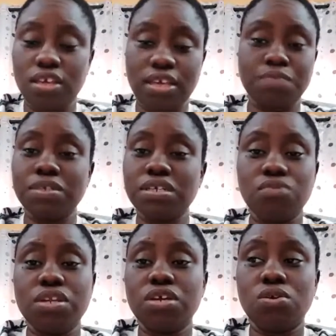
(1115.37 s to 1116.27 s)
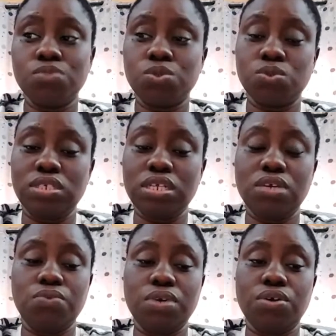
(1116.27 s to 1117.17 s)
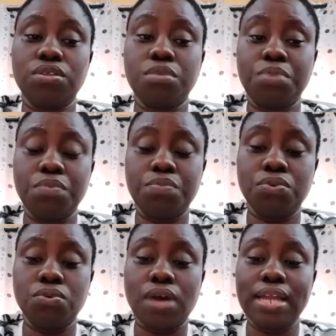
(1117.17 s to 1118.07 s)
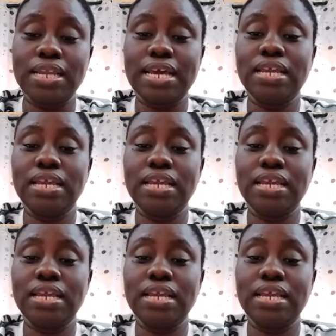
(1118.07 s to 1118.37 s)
especially when it comes to dealing with other people and